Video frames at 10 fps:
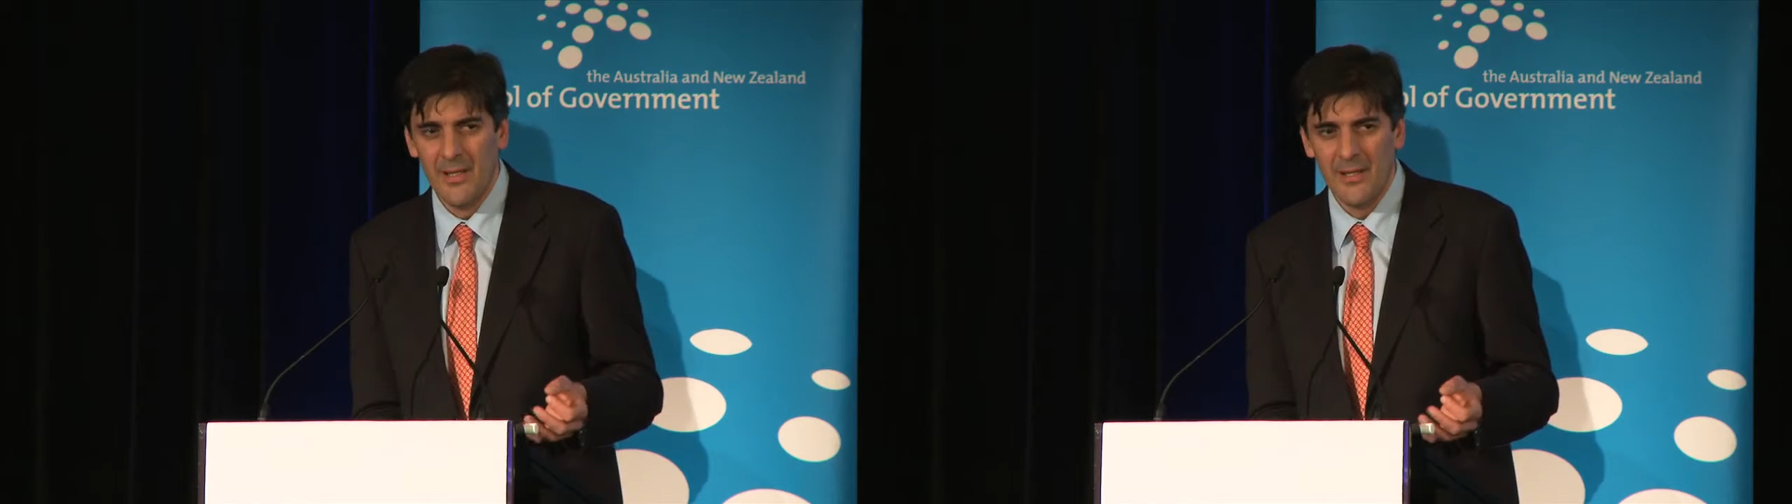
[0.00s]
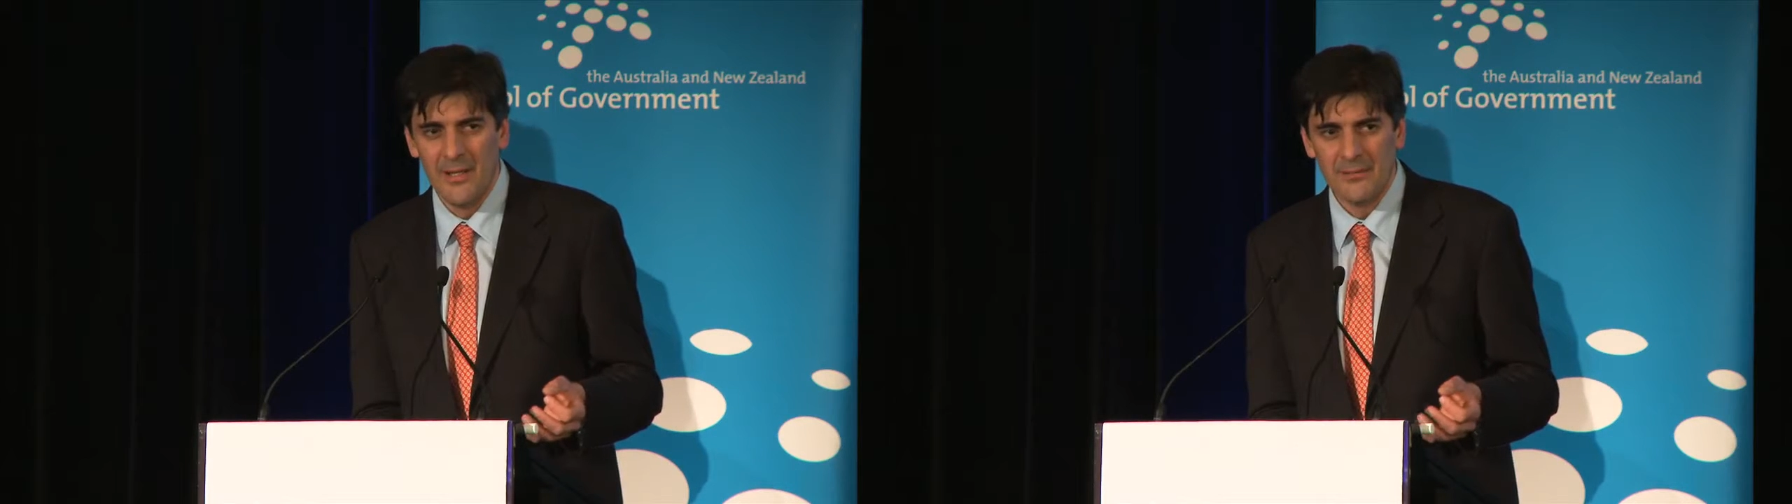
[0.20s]

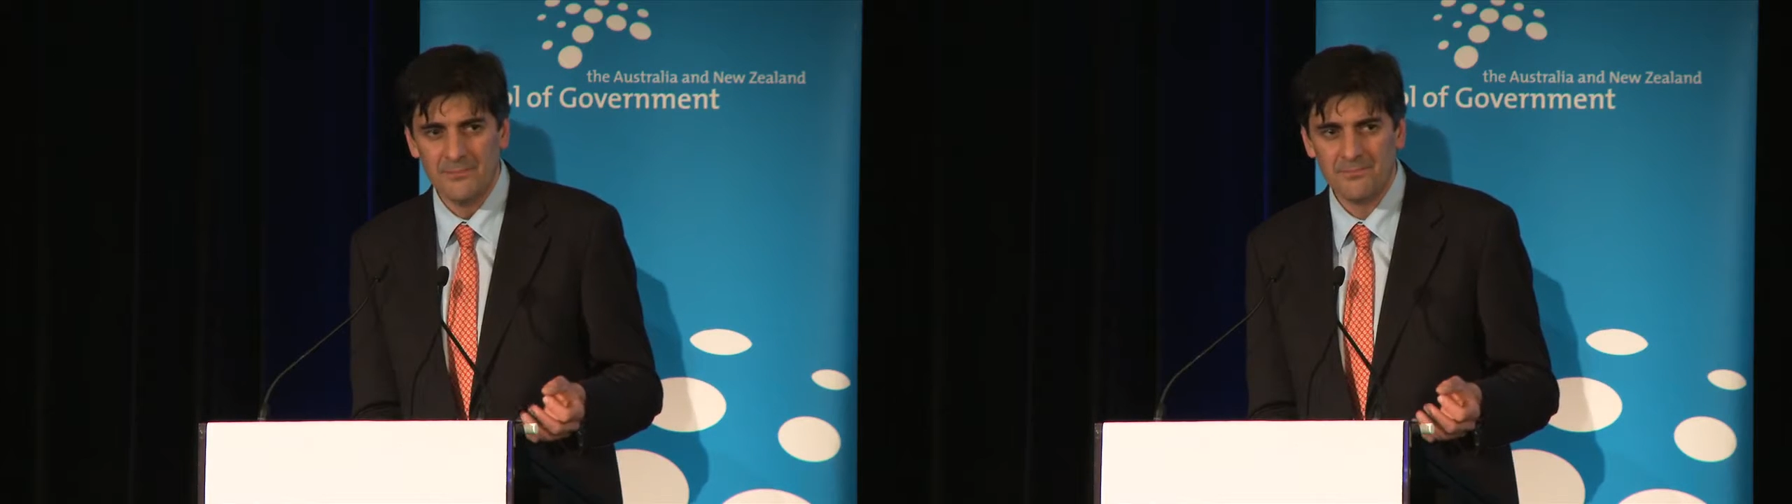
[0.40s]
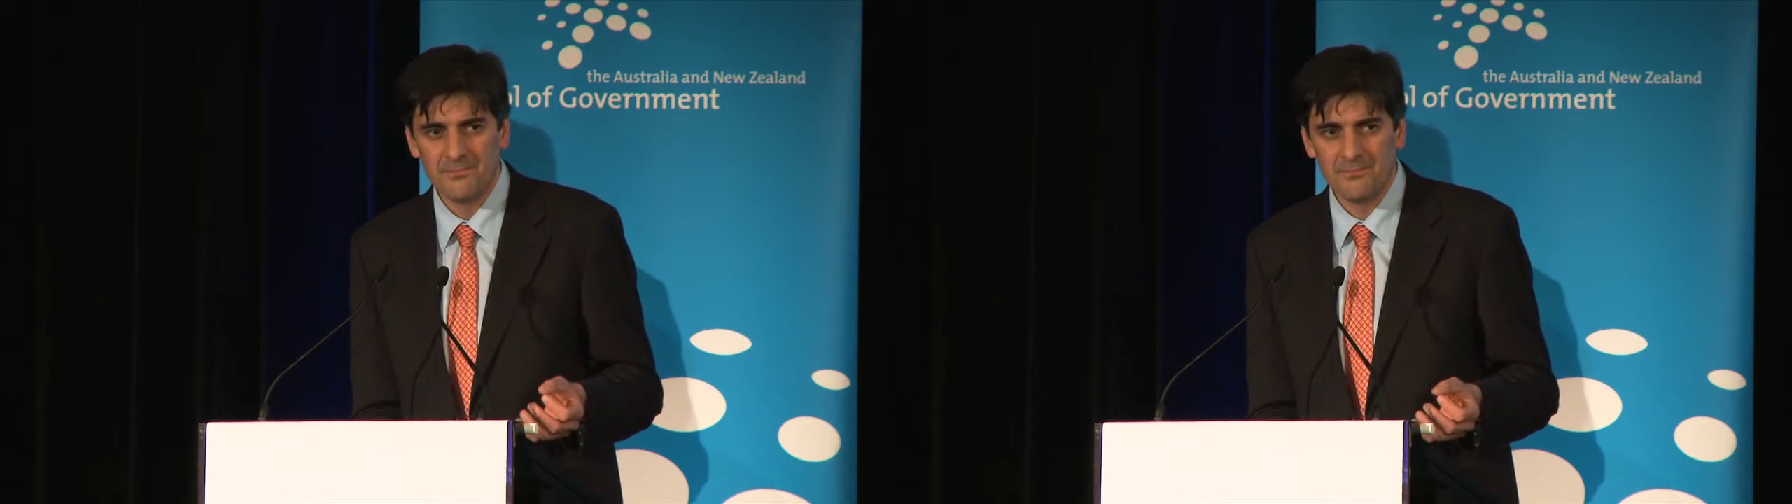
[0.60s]
I
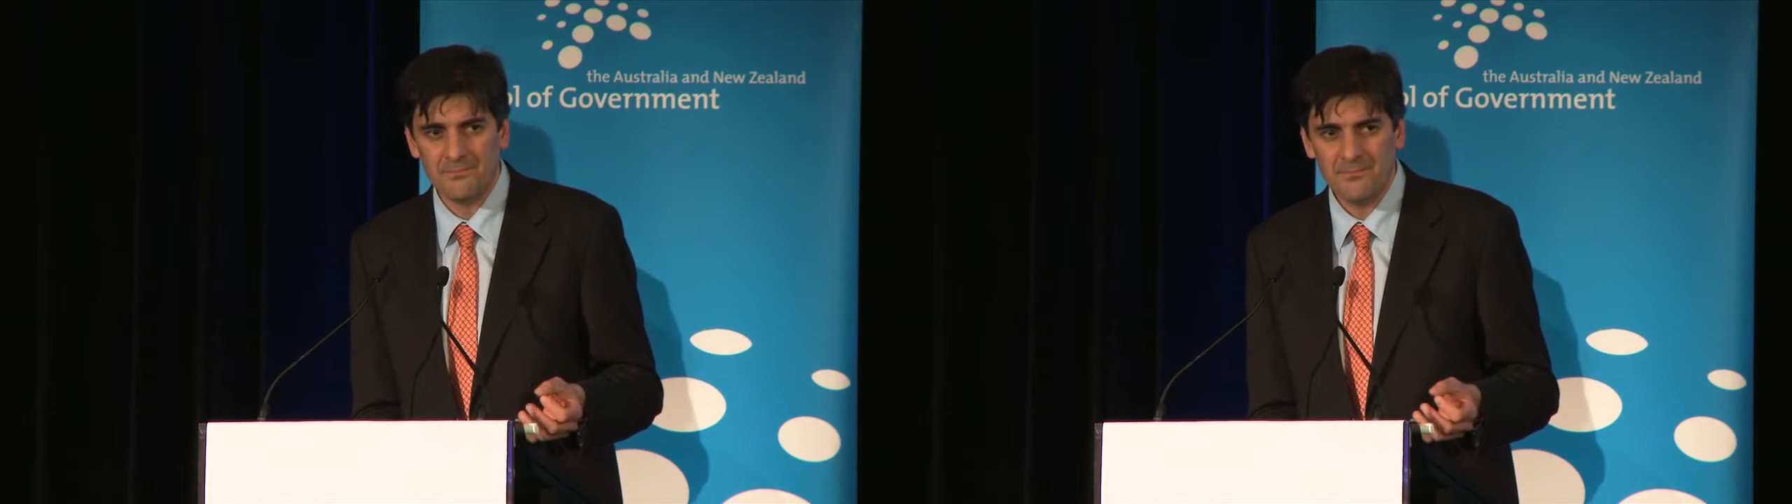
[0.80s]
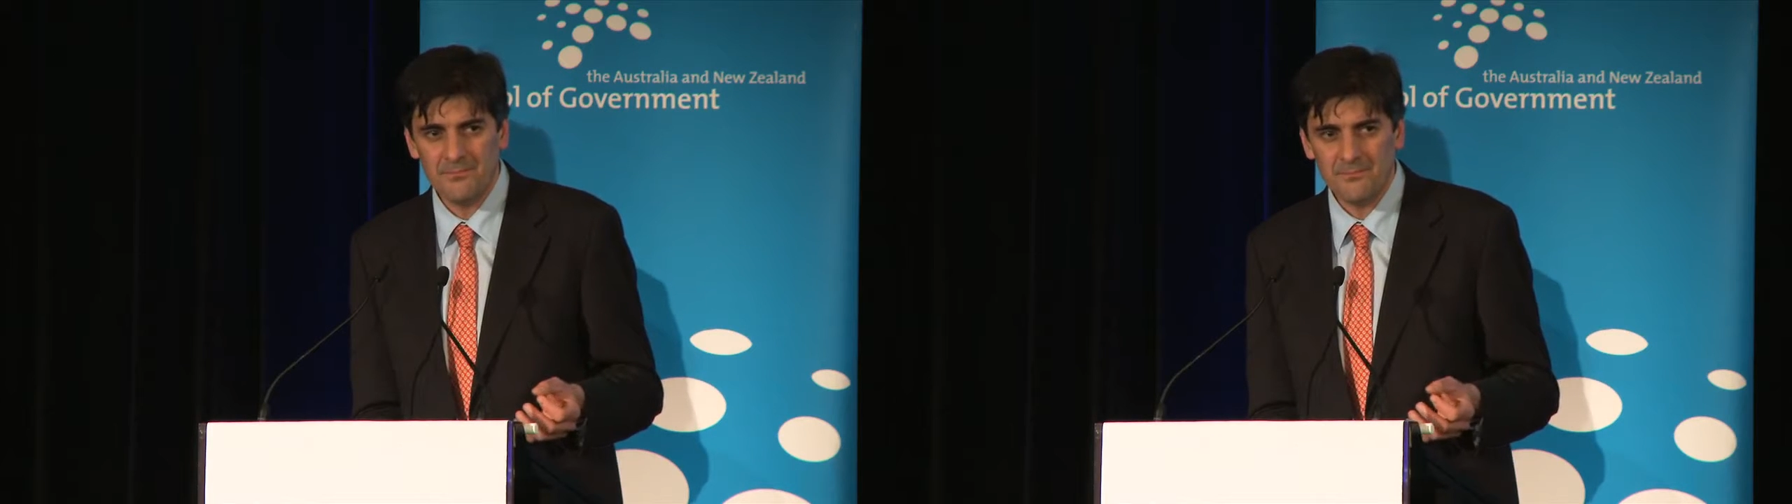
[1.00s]

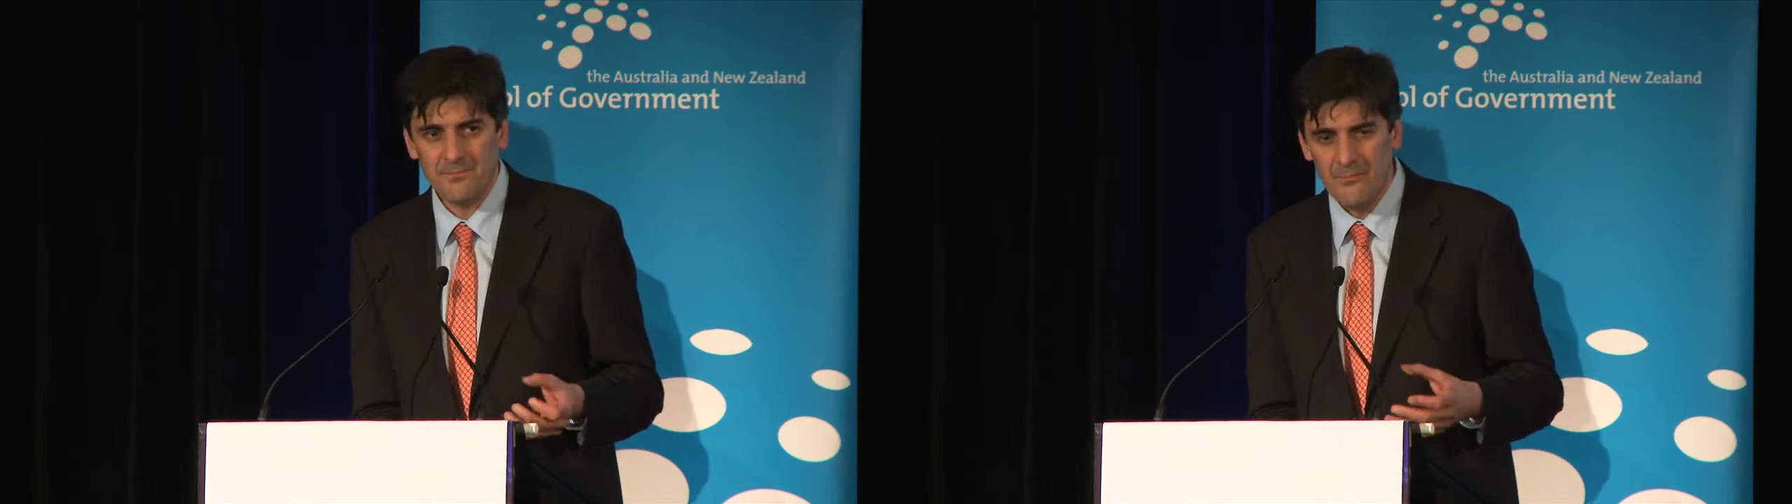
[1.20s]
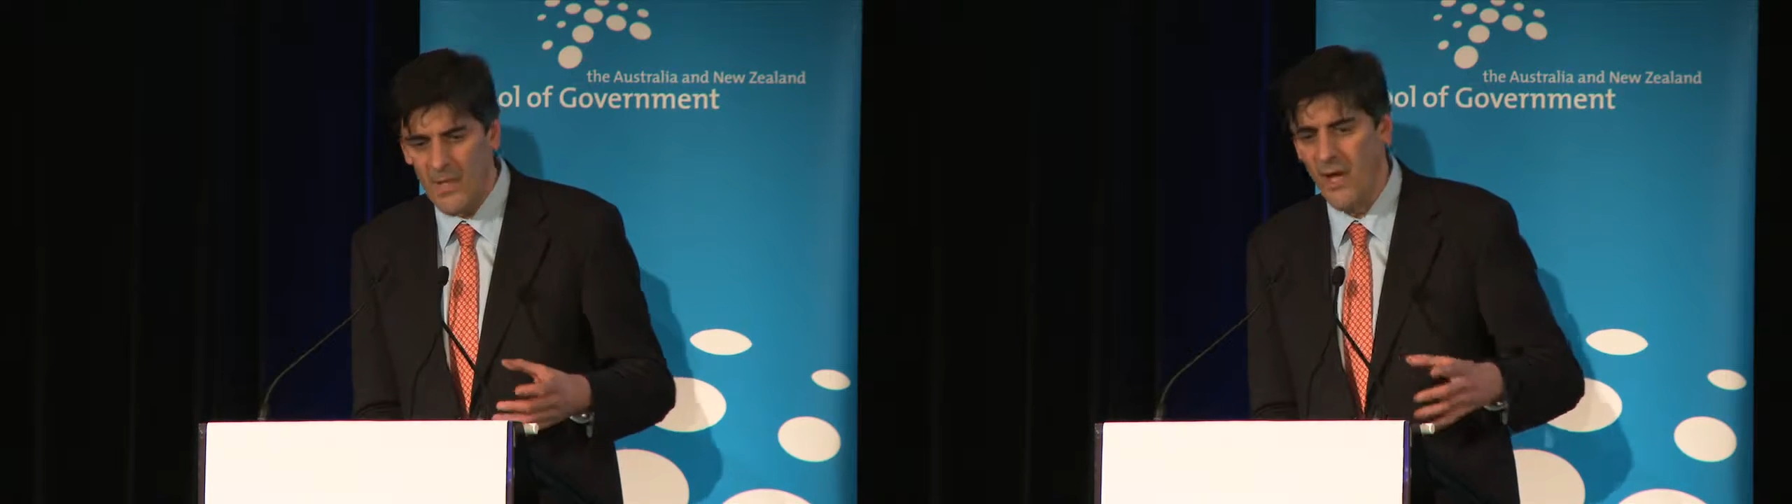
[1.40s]

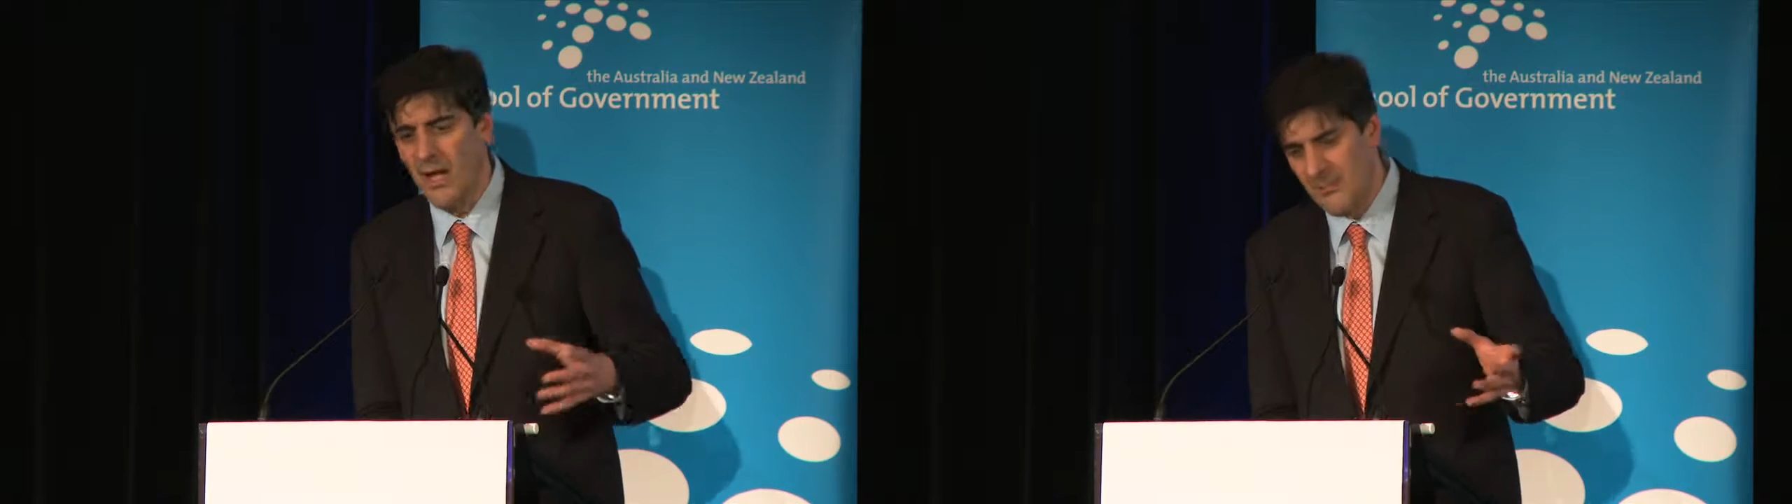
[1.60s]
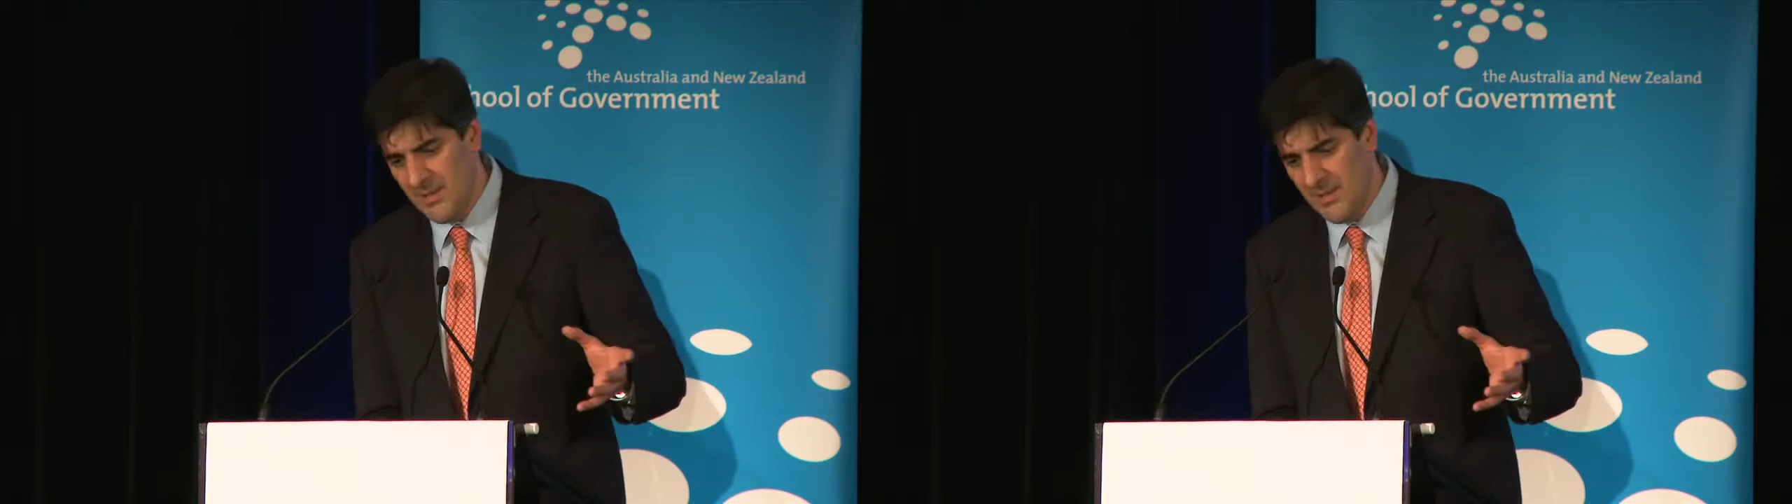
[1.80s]
am